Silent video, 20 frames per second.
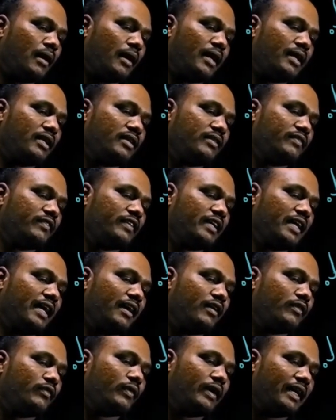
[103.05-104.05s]
and we
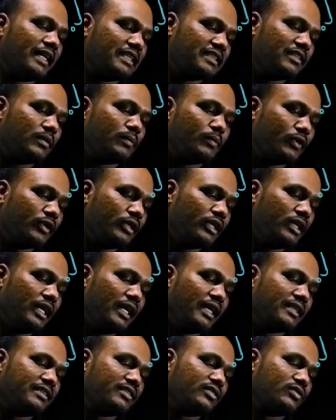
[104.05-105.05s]
have s upon
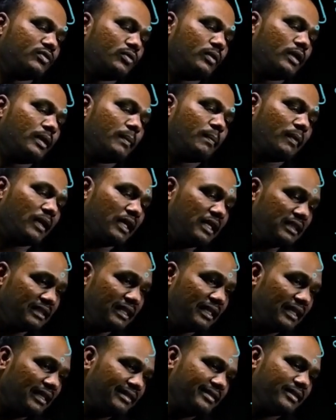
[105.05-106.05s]
s square
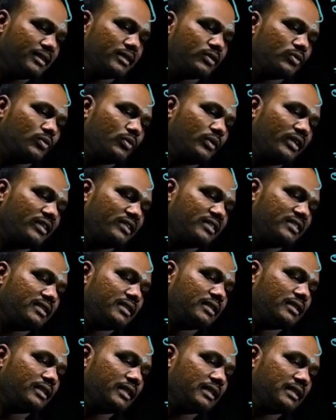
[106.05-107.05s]
plus 6 square is
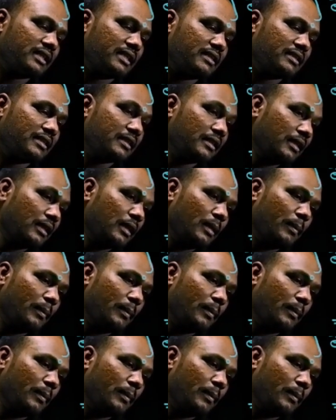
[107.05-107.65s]
36